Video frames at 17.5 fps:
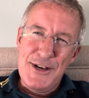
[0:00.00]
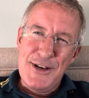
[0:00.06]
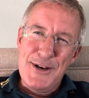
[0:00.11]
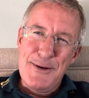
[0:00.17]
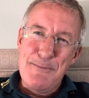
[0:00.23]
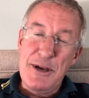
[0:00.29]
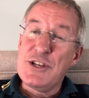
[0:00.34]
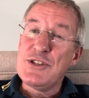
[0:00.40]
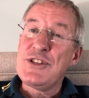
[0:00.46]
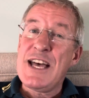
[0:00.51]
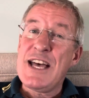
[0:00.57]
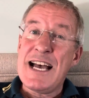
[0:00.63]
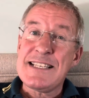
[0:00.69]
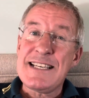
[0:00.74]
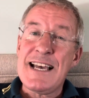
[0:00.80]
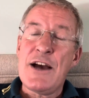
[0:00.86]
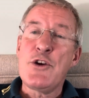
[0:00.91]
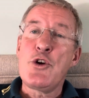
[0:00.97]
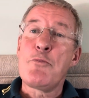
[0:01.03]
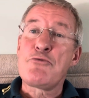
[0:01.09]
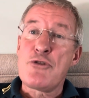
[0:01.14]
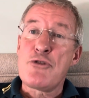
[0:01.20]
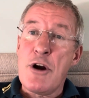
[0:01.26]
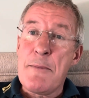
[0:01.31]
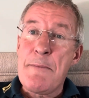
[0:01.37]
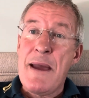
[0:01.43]
Because that's how you're
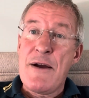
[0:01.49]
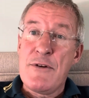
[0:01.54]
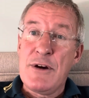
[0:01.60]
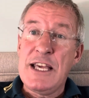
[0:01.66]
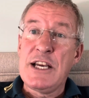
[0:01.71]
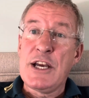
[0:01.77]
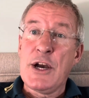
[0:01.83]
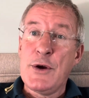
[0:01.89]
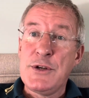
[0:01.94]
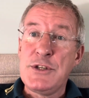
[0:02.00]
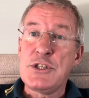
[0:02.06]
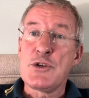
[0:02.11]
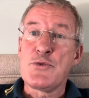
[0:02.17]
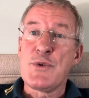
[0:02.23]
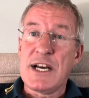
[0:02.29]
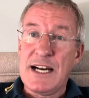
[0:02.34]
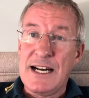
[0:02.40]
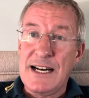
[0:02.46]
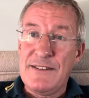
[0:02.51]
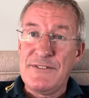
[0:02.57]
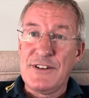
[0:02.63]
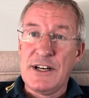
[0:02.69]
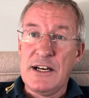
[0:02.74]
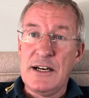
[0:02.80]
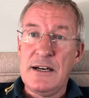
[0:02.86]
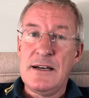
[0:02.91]
primarily going to
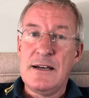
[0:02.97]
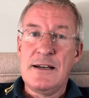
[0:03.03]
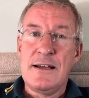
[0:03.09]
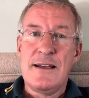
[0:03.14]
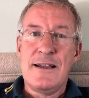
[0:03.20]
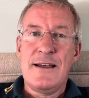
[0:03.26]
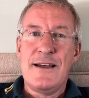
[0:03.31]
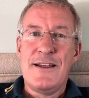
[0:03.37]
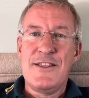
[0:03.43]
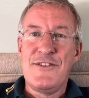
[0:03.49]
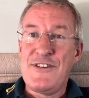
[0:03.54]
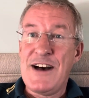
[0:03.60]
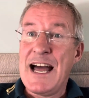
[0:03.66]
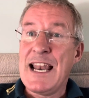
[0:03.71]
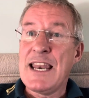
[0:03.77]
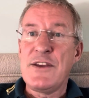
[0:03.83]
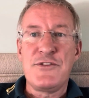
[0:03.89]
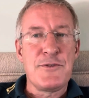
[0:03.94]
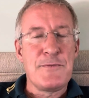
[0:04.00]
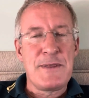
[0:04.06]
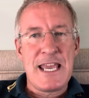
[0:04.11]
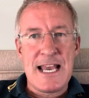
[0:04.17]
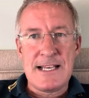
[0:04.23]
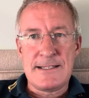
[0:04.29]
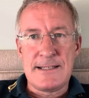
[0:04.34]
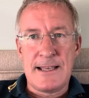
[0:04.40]
recover the value from the
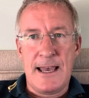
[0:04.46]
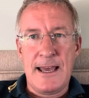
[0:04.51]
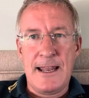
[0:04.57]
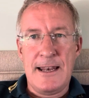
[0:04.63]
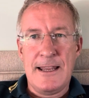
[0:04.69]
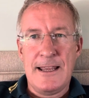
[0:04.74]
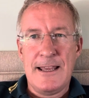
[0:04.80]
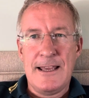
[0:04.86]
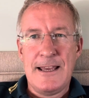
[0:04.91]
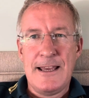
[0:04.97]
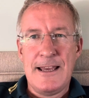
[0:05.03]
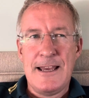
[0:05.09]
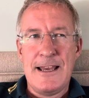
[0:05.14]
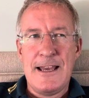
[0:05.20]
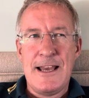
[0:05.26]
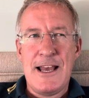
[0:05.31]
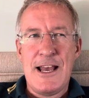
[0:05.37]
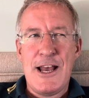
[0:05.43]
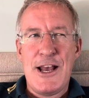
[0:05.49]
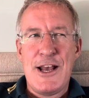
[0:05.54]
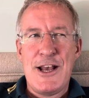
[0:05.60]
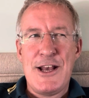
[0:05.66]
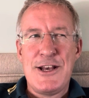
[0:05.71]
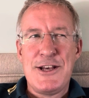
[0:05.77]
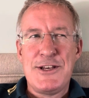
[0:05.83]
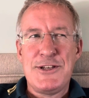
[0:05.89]
asset.
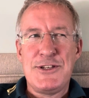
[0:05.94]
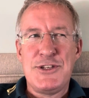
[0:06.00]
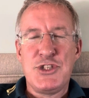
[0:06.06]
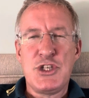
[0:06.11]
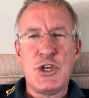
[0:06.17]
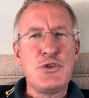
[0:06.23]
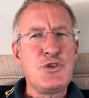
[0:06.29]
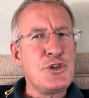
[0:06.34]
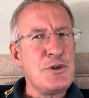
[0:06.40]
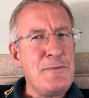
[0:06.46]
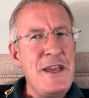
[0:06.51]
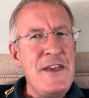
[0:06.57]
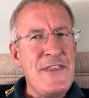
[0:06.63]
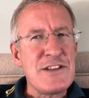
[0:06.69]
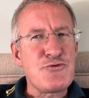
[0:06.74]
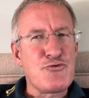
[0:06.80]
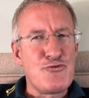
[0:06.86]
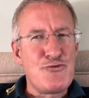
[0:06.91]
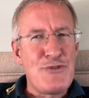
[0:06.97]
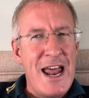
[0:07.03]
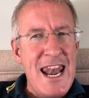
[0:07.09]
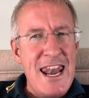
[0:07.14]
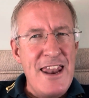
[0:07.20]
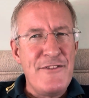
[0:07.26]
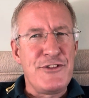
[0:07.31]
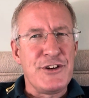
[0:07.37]
So to me, that's
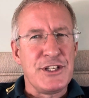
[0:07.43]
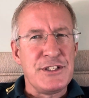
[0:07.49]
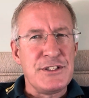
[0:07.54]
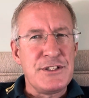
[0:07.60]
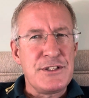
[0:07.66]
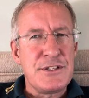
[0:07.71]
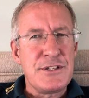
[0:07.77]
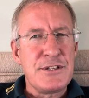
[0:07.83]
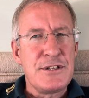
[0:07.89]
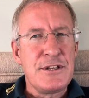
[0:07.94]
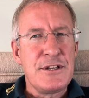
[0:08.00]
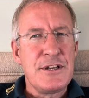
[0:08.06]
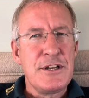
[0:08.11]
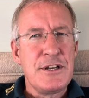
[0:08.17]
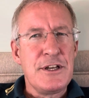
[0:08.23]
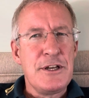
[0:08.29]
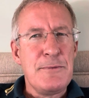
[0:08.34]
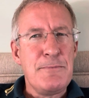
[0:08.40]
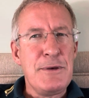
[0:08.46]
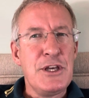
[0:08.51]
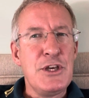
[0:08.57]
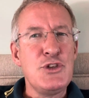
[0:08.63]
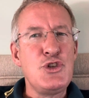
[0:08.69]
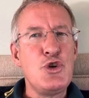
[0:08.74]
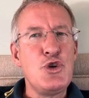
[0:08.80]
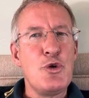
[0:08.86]
relevant
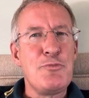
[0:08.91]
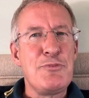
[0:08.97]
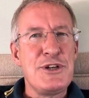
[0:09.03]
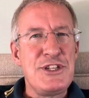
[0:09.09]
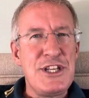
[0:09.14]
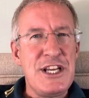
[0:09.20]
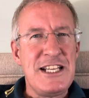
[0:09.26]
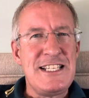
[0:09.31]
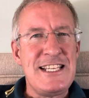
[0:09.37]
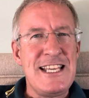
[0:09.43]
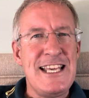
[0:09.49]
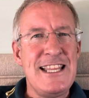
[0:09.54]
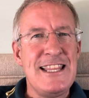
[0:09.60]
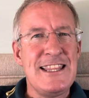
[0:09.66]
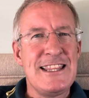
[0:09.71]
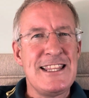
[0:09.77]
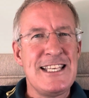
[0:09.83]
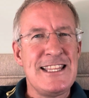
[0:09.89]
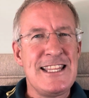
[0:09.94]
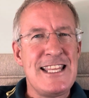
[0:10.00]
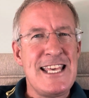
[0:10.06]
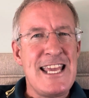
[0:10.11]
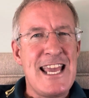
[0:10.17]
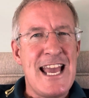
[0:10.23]
because you're predicting that the